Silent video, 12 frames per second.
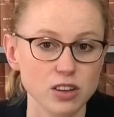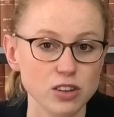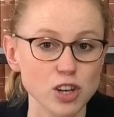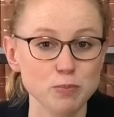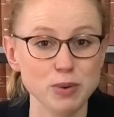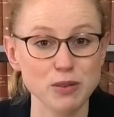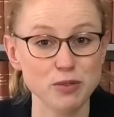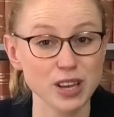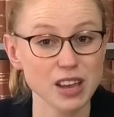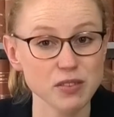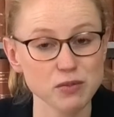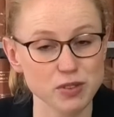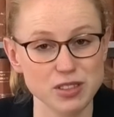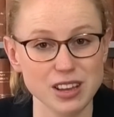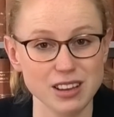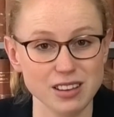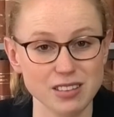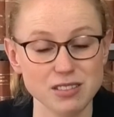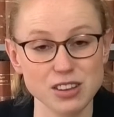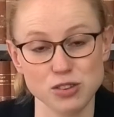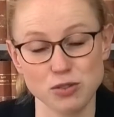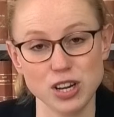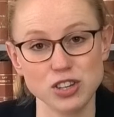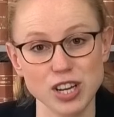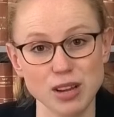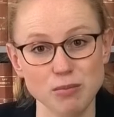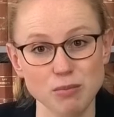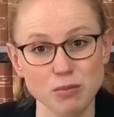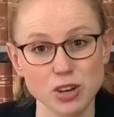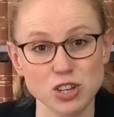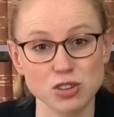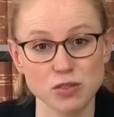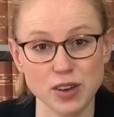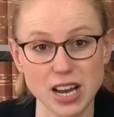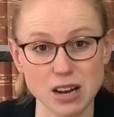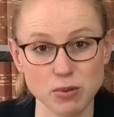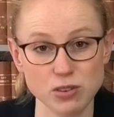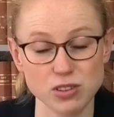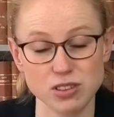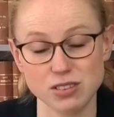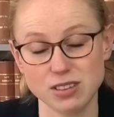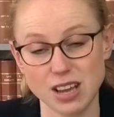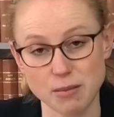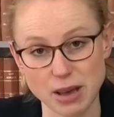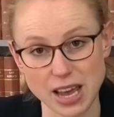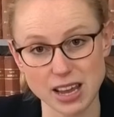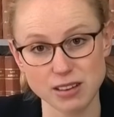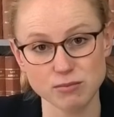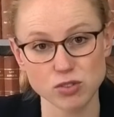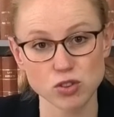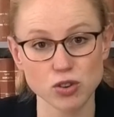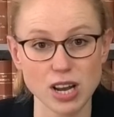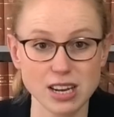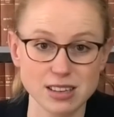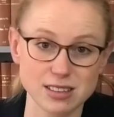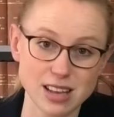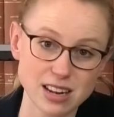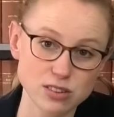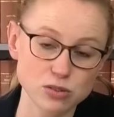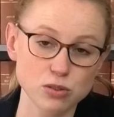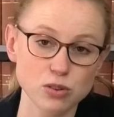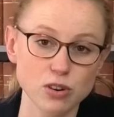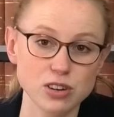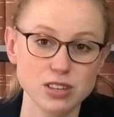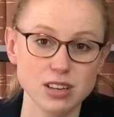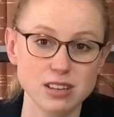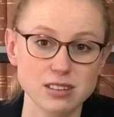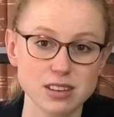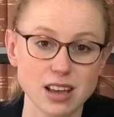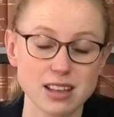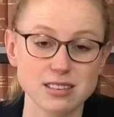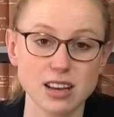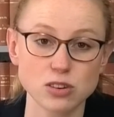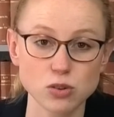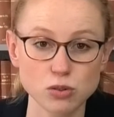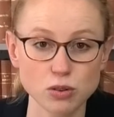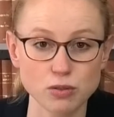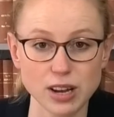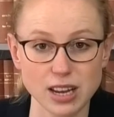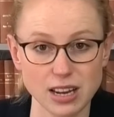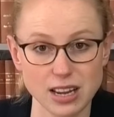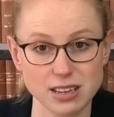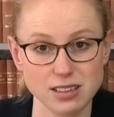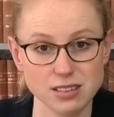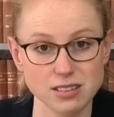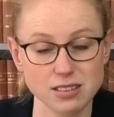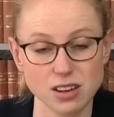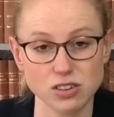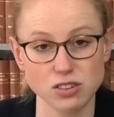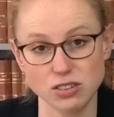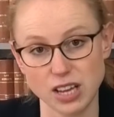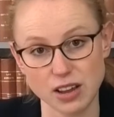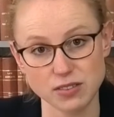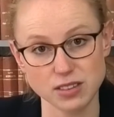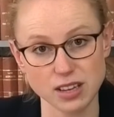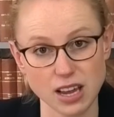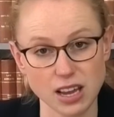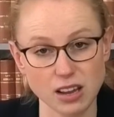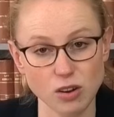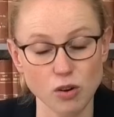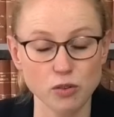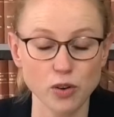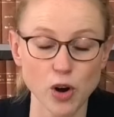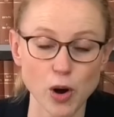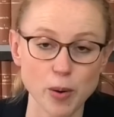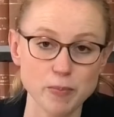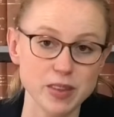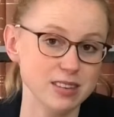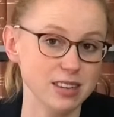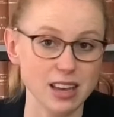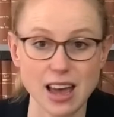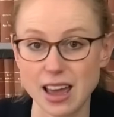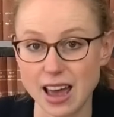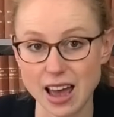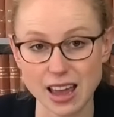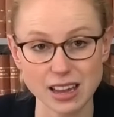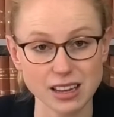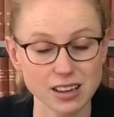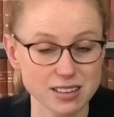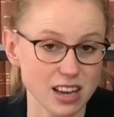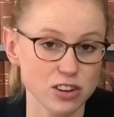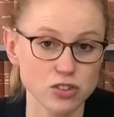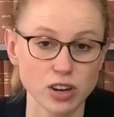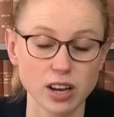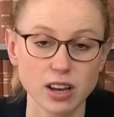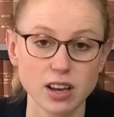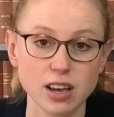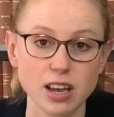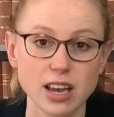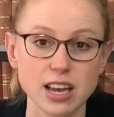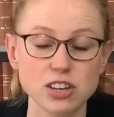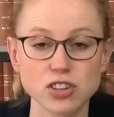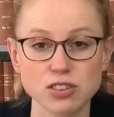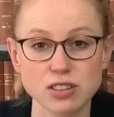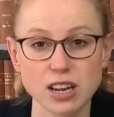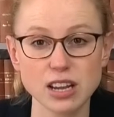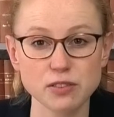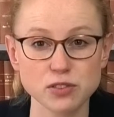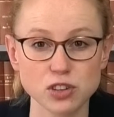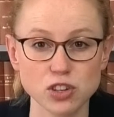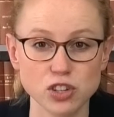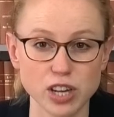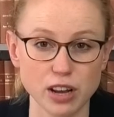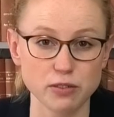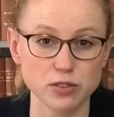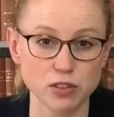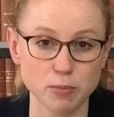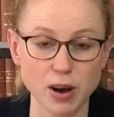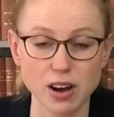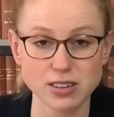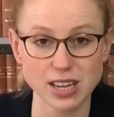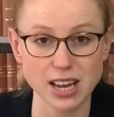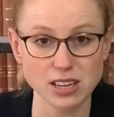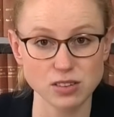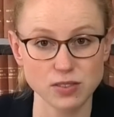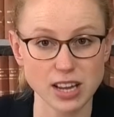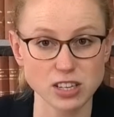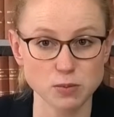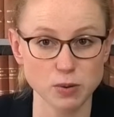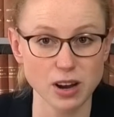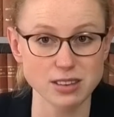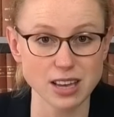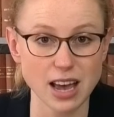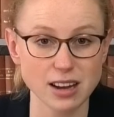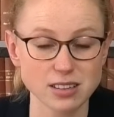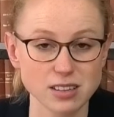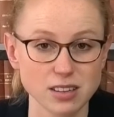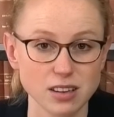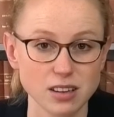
You'd be forgiven for thinking that this regime, which is available to the CMA, trading standards authorities, and sectoral regulators such as the FCA, Ofcom, the CAA, etc., is just a lift and shift of Part 8 of the Enterprise Act.